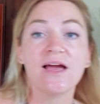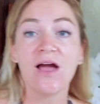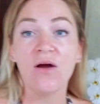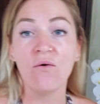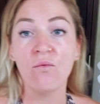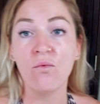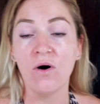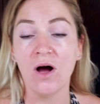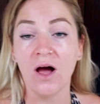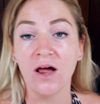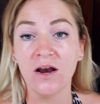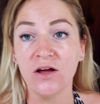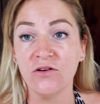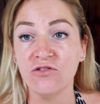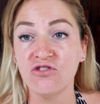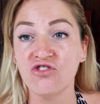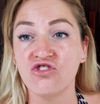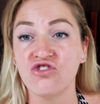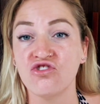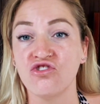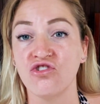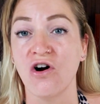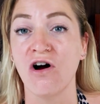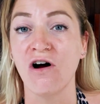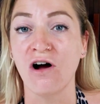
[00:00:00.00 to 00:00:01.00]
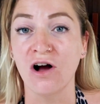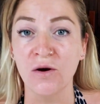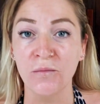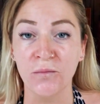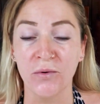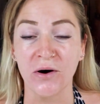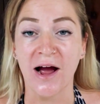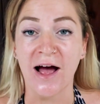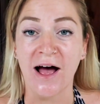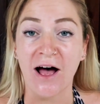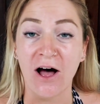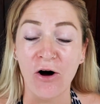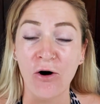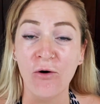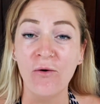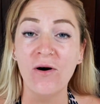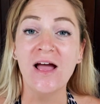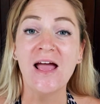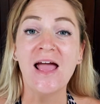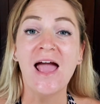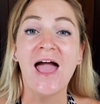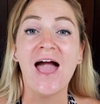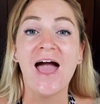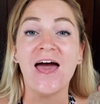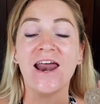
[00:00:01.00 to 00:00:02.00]
I want a strong brow
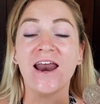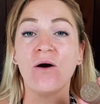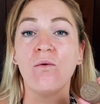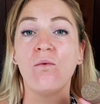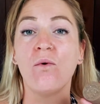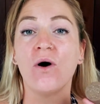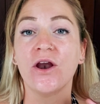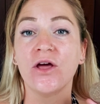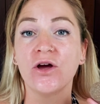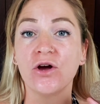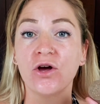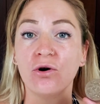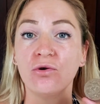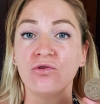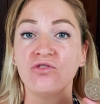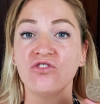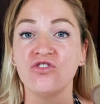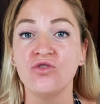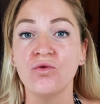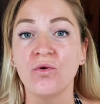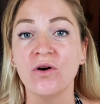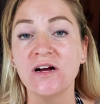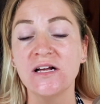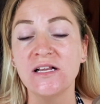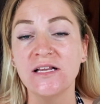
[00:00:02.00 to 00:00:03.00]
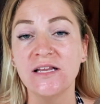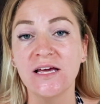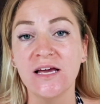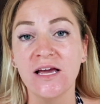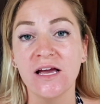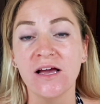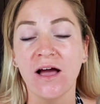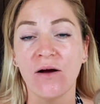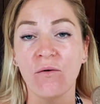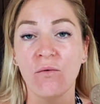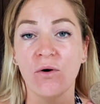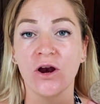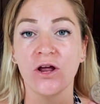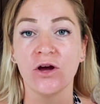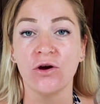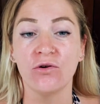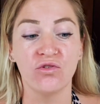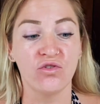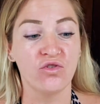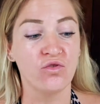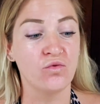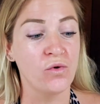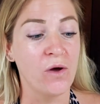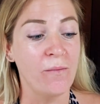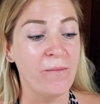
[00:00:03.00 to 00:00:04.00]
and I want to go snorkeling, I want to go
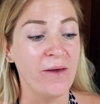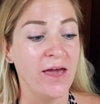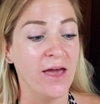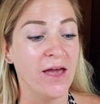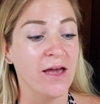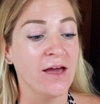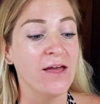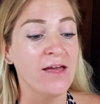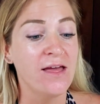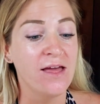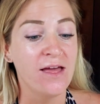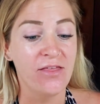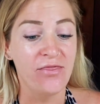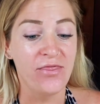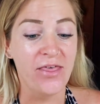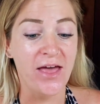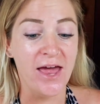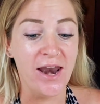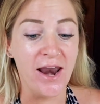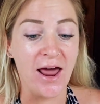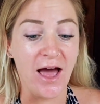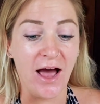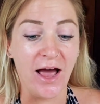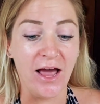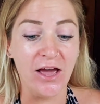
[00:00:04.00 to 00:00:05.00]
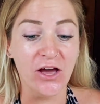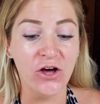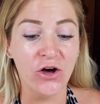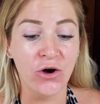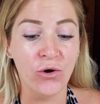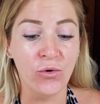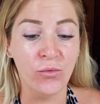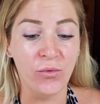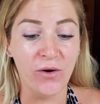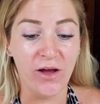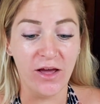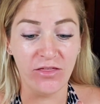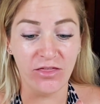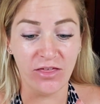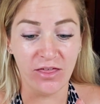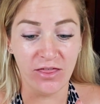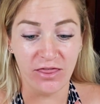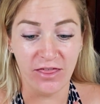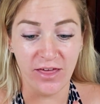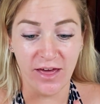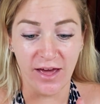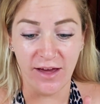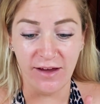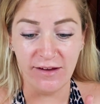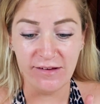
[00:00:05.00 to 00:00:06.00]
swimming, then I go with
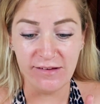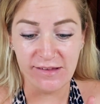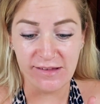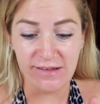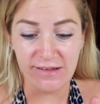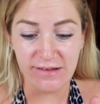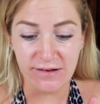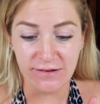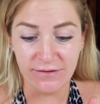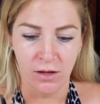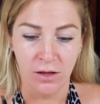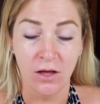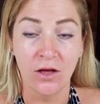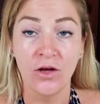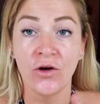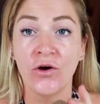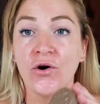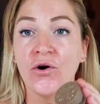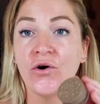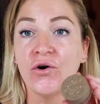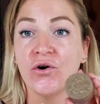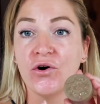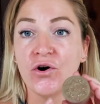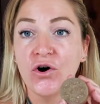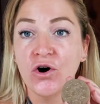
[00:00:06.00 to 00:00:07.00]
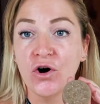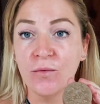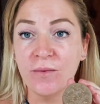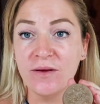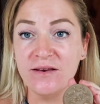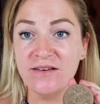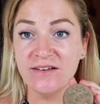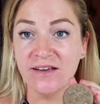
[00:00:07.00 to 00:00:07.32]
this Urban